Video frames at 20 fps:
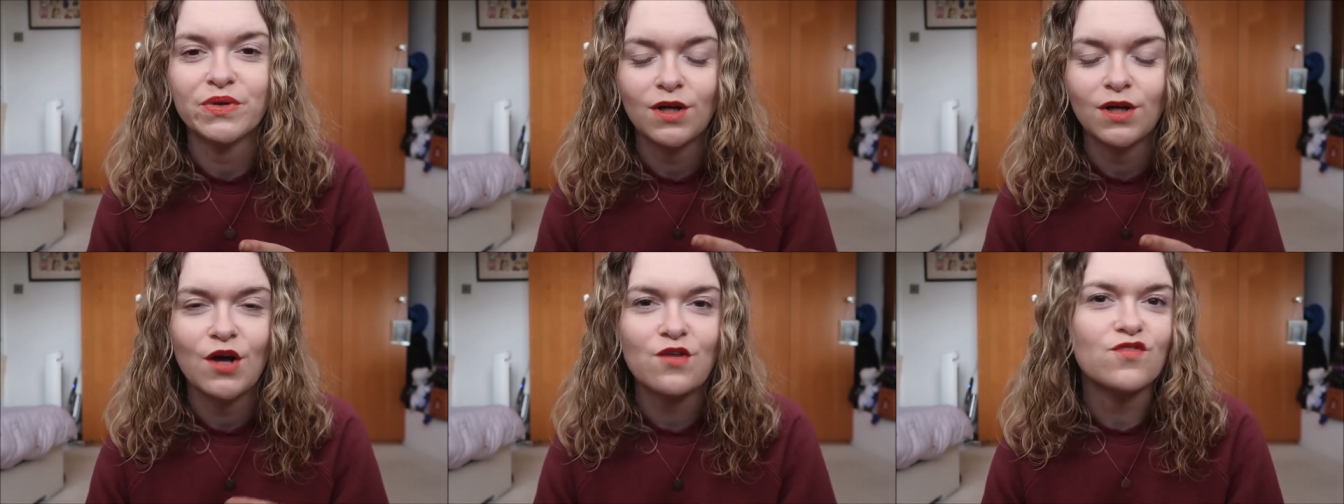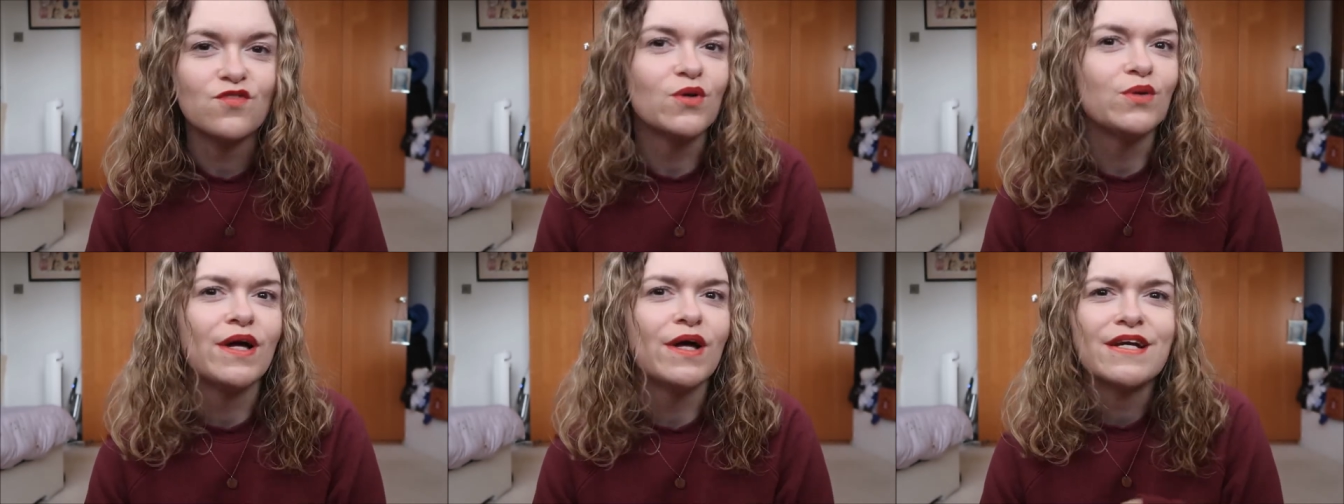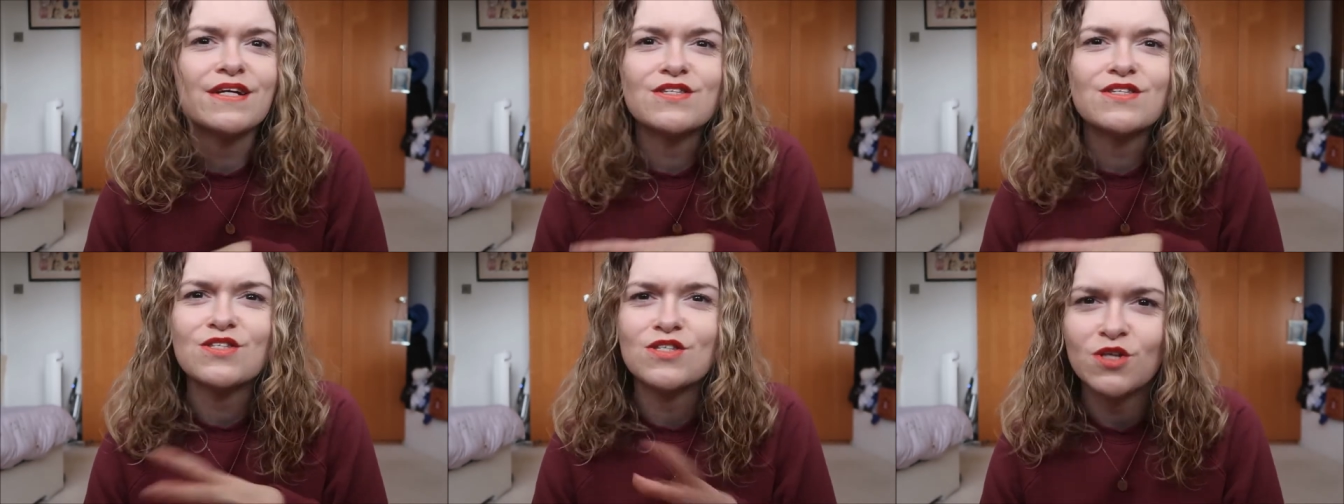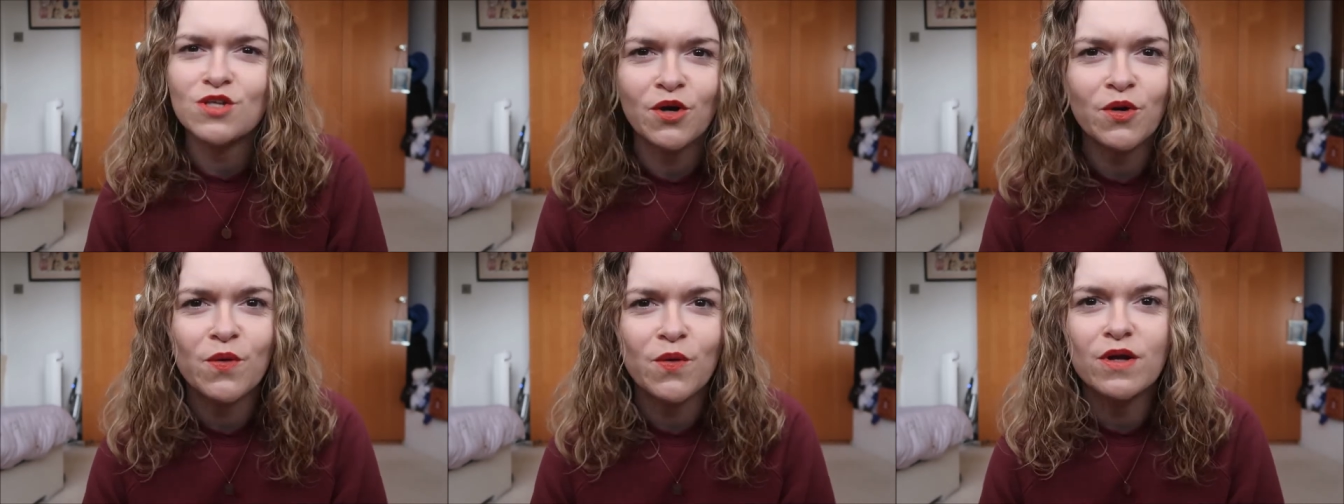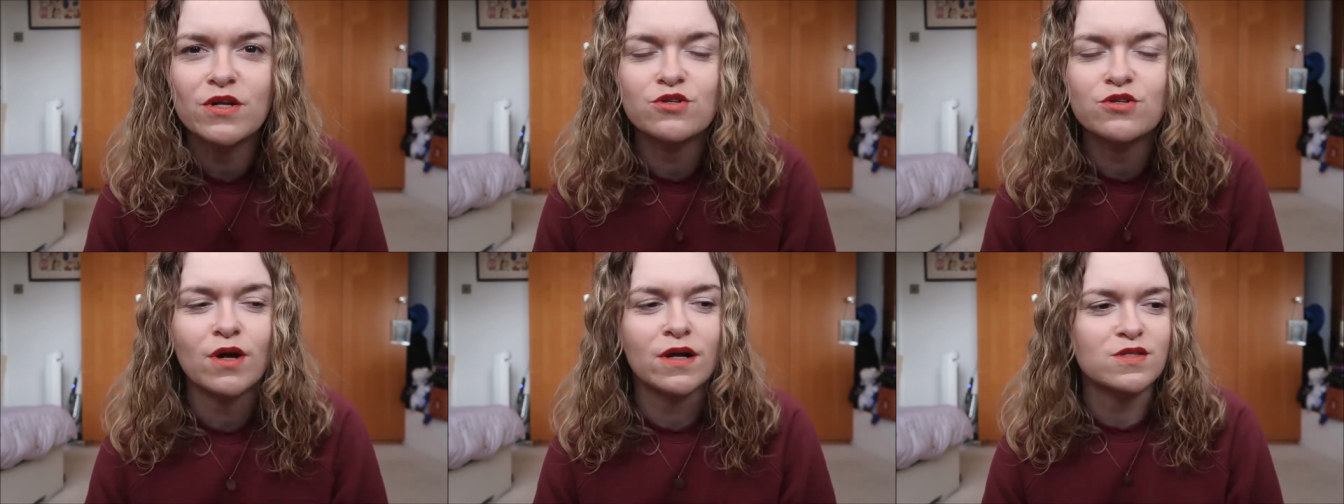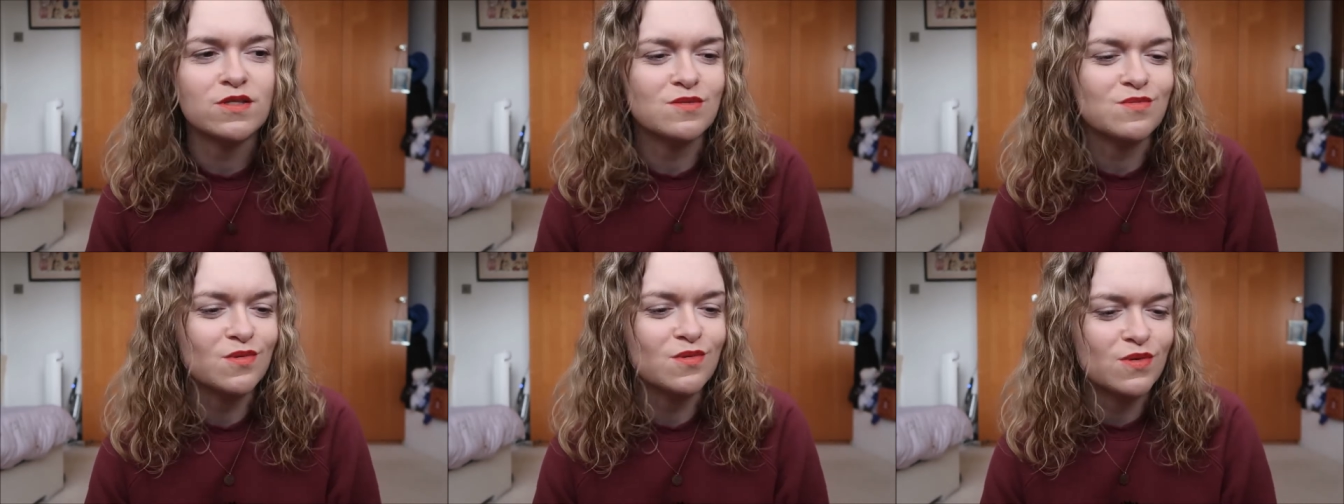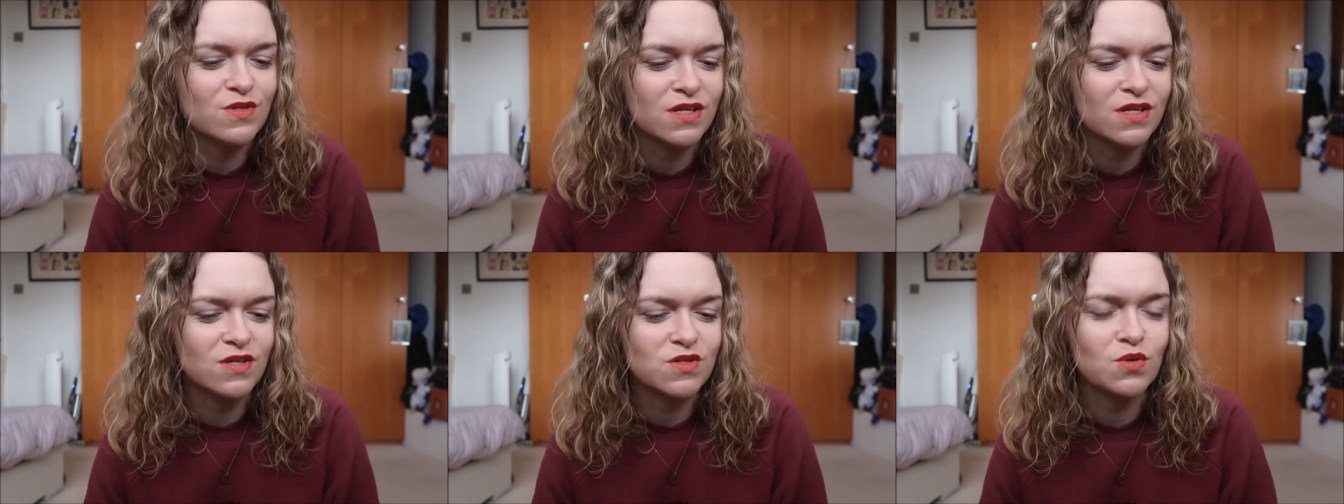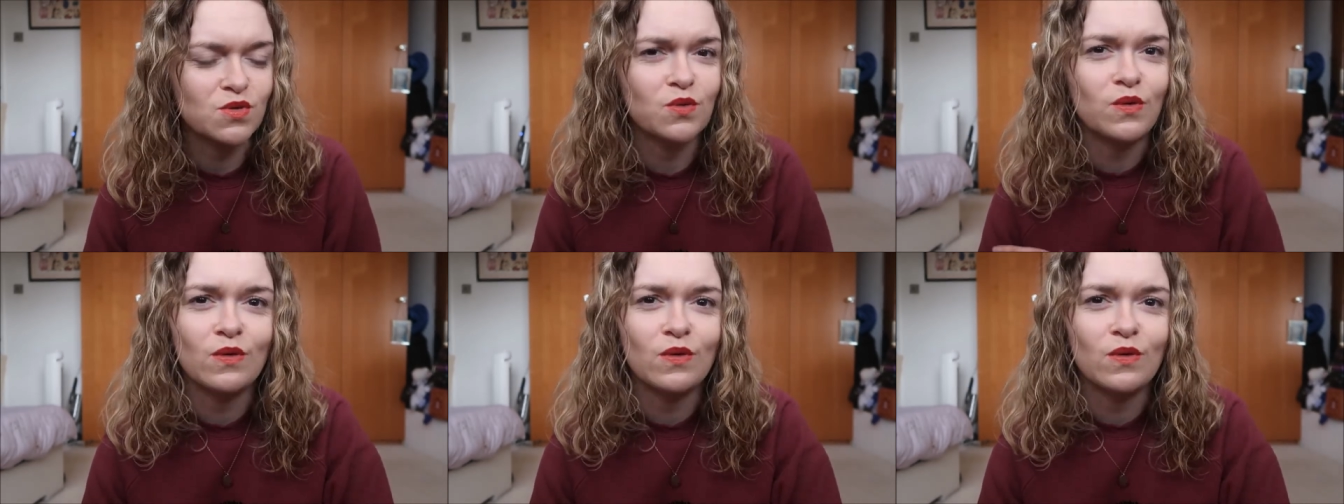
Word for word: I feel like snow transports us